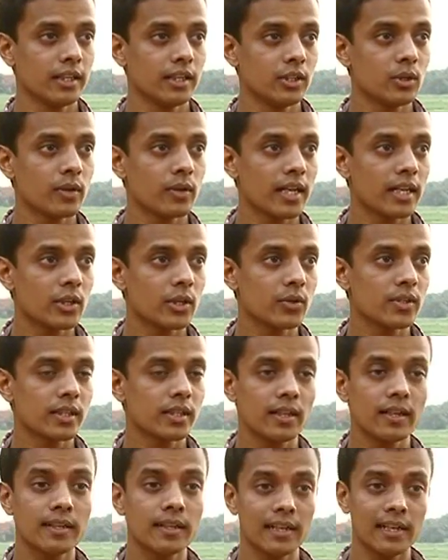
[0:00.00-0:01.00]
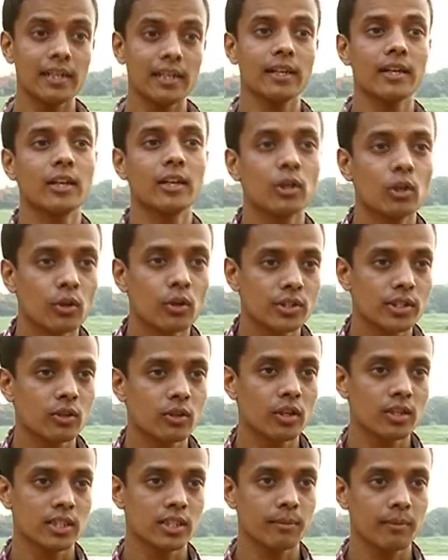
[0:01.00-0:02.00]
You can use it in teleradiology
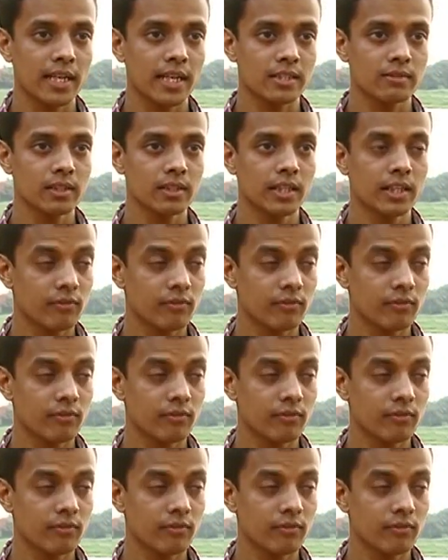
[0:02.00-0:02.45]
concept as well.